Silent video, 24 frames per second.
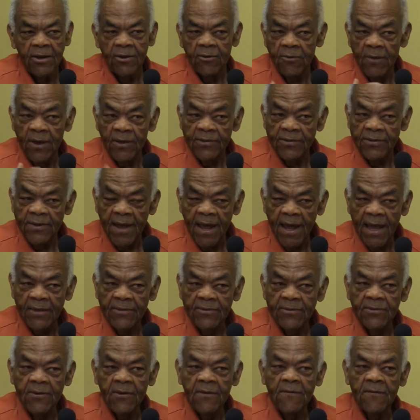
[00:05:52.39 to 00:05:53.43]
dressed
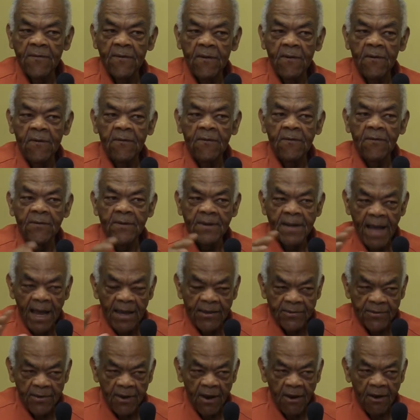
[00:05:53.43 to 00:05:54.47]
nice, so forth,
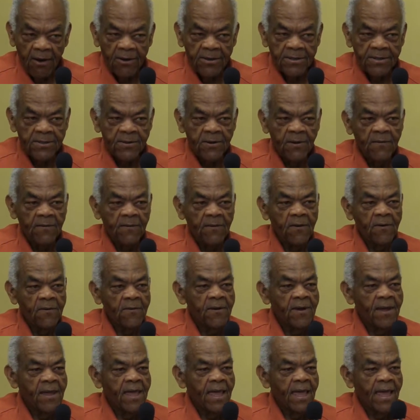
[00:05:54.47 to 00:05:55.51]
nice cars, so
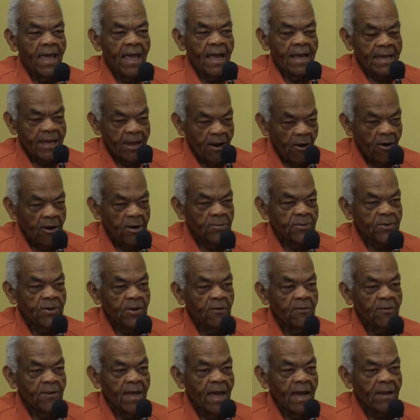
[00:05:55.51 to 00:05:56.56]
forth, and carrying
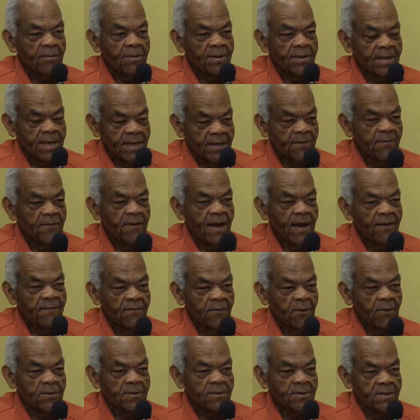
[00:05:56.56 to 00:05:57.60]
themselves like dignified
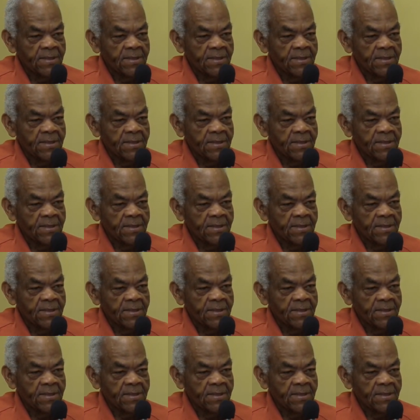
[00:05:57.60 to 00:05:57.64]
folks.